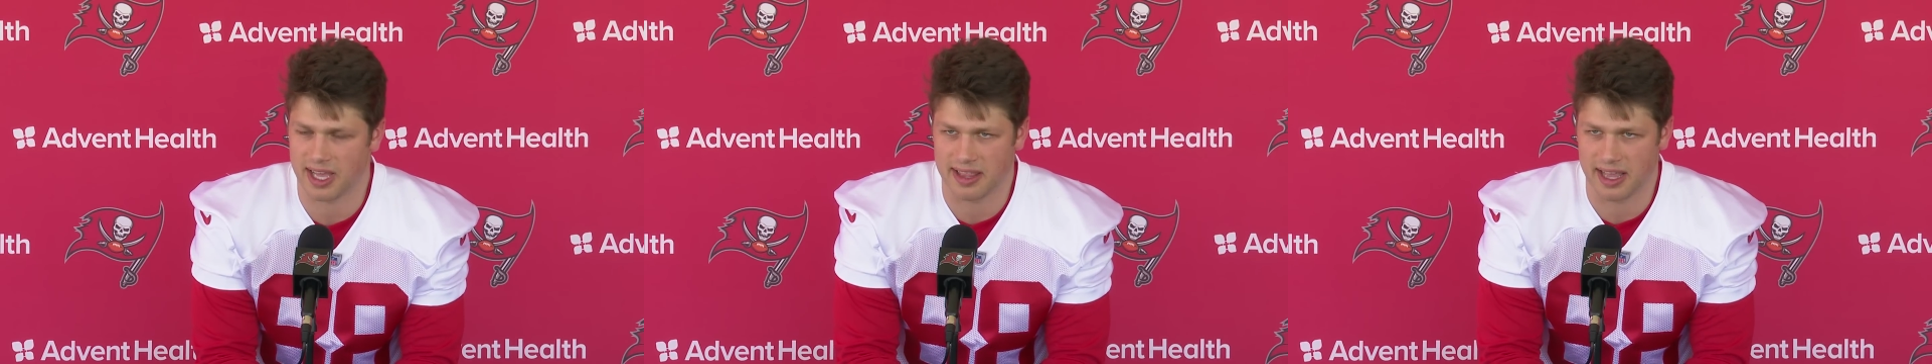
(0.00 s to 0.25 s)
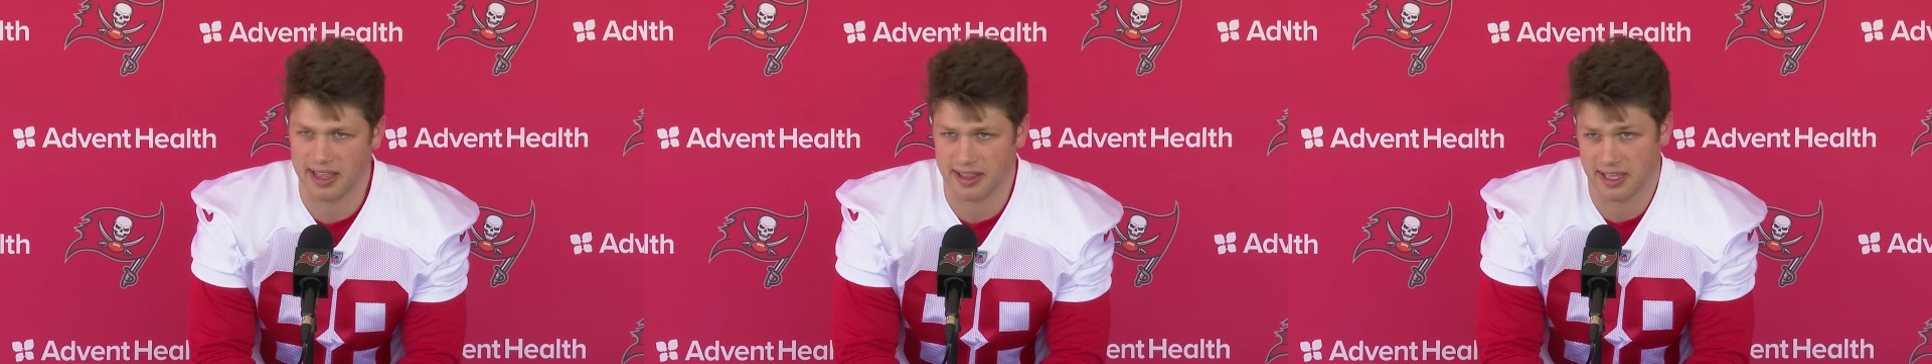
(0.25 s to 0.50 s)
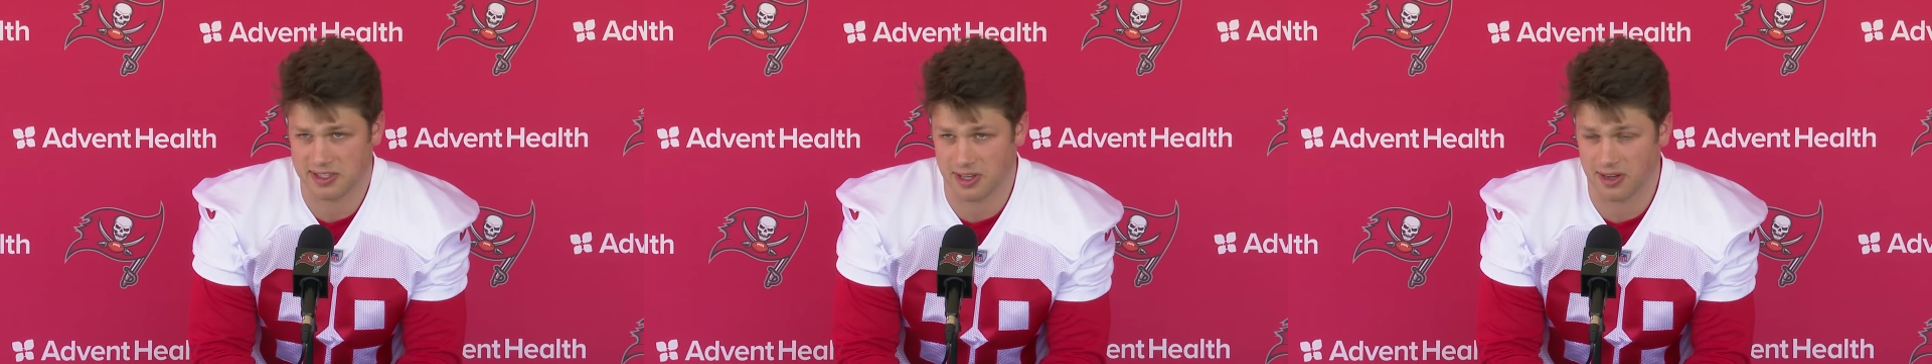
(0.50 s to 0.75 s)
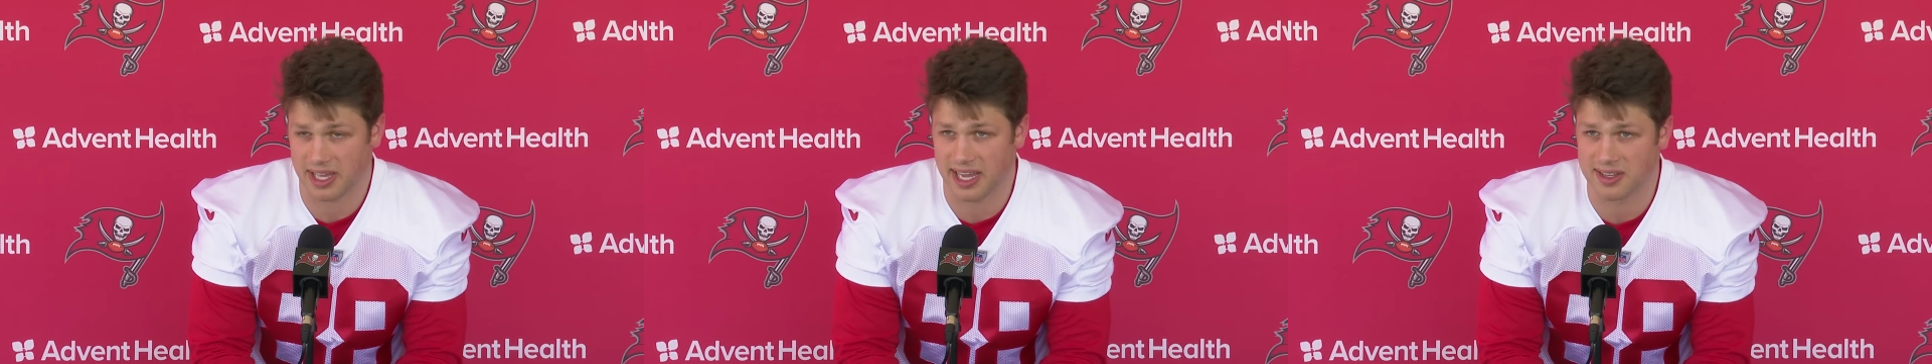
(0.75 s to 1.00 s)
That's
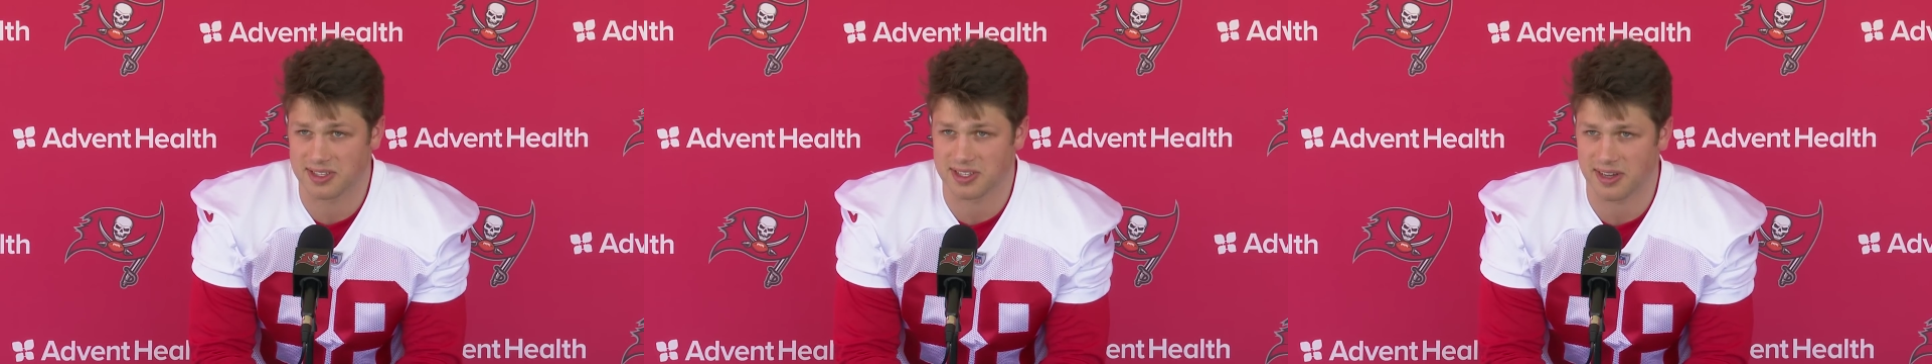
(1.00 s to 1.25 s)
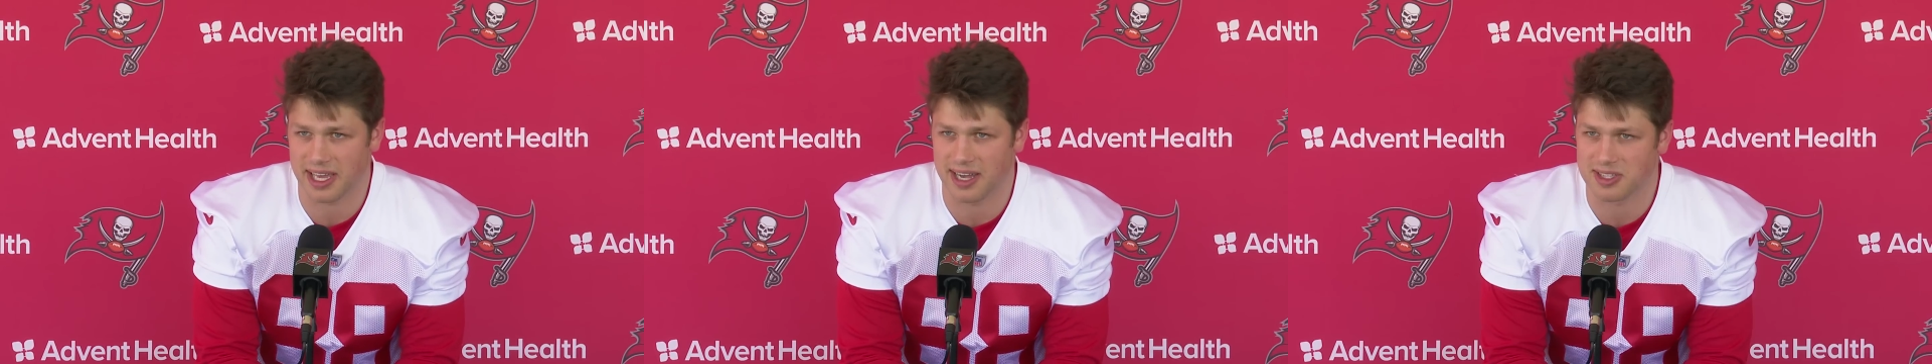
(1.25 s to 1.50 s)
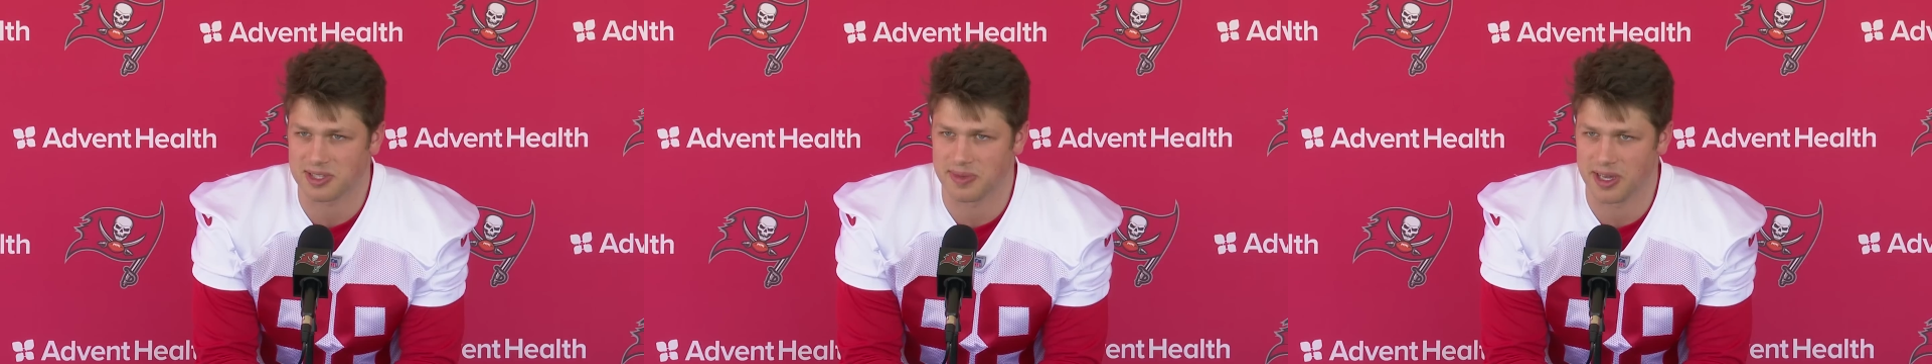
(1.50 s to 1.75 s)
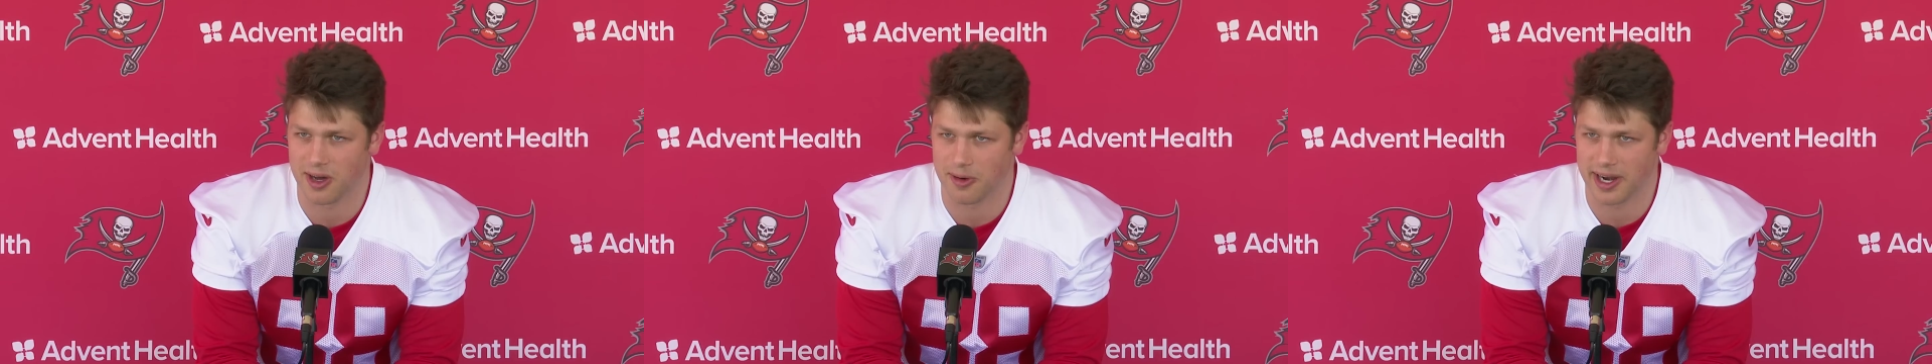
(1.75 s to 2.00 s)
all kind of stuck out to
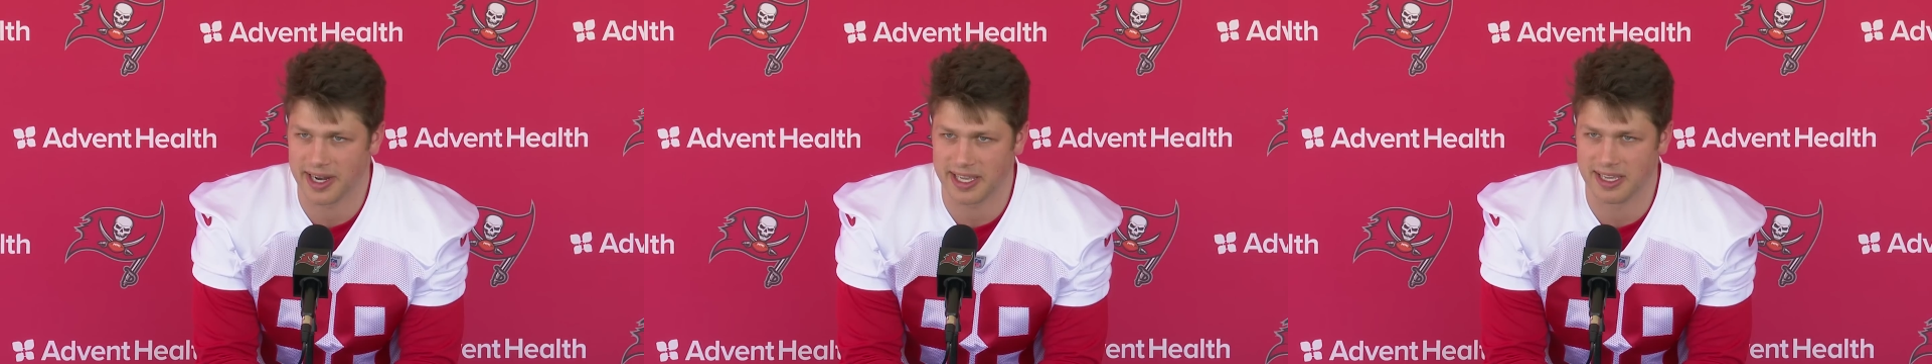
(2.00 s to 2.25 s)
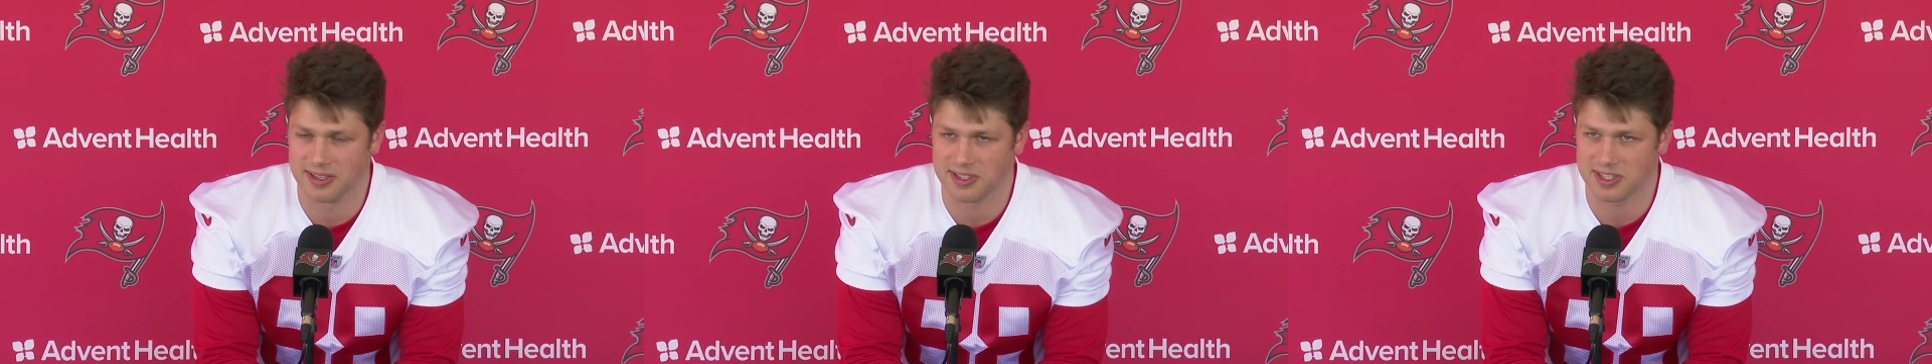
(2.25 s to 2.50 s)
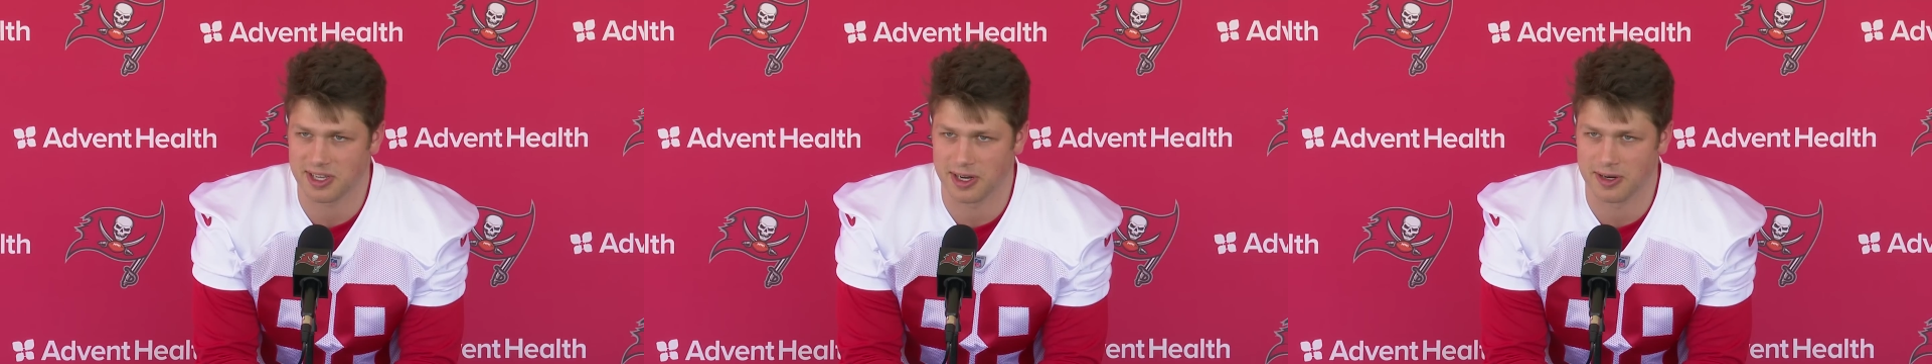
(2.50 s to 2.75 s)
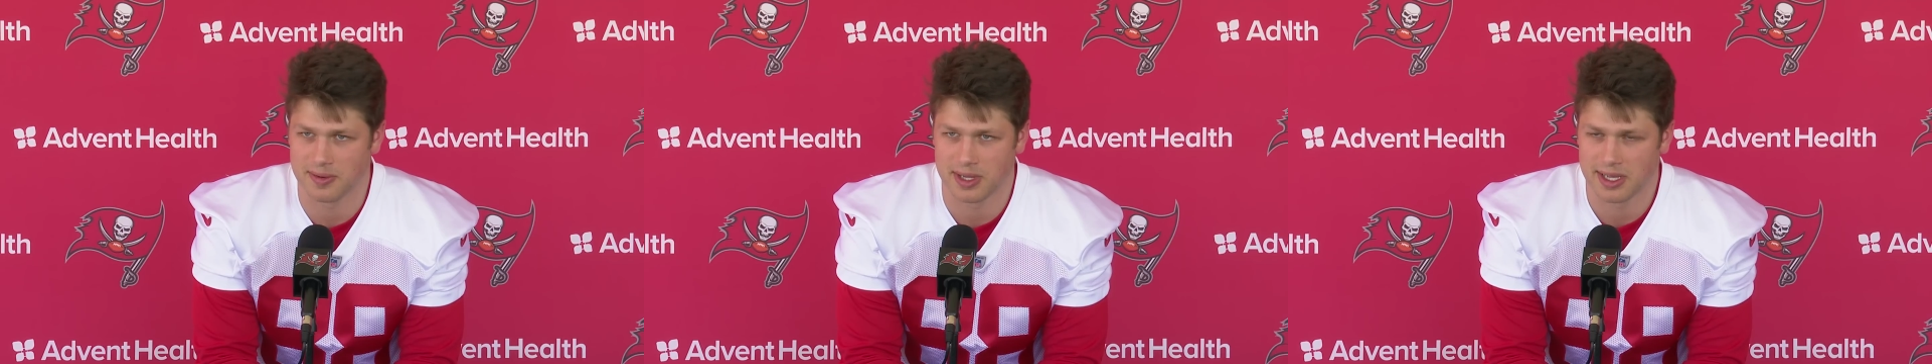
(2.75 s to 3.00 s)
me already, and so